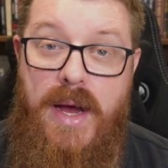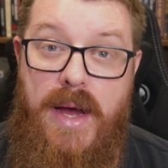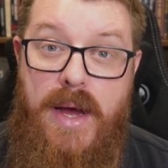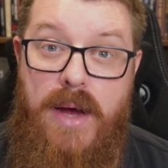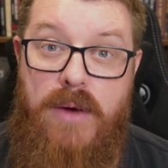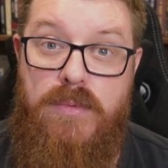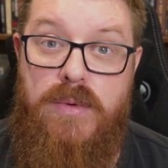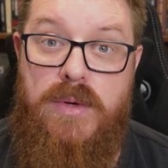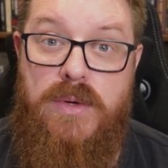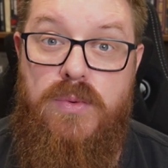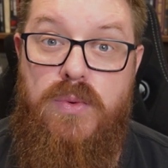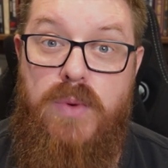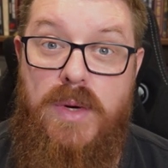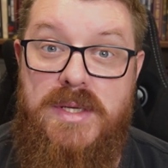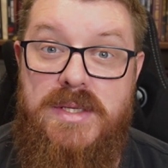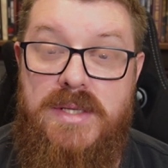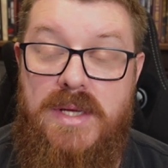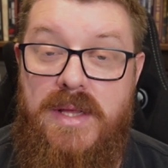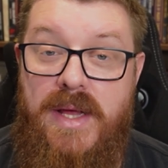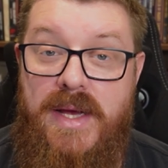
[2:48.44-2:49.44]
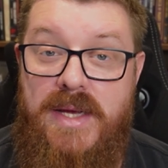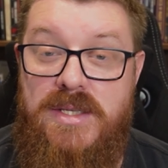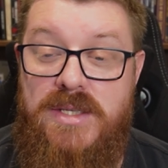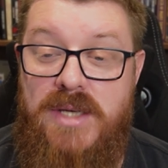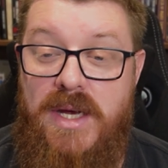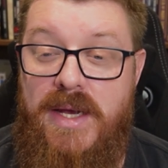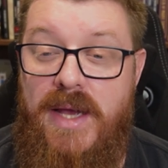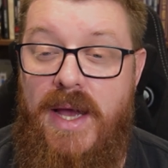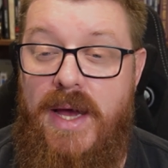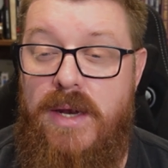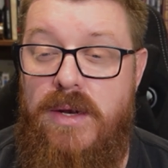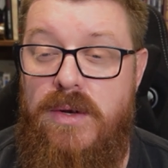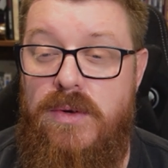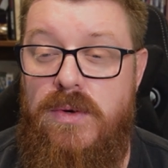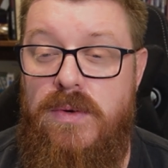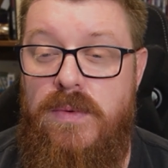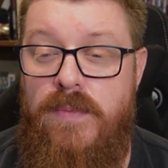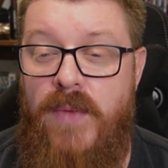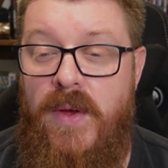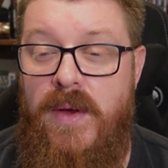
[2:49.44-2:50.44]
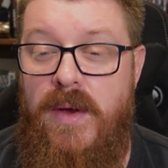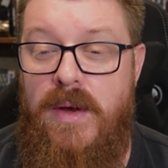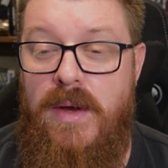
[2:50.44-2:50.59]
request a late checkout at all.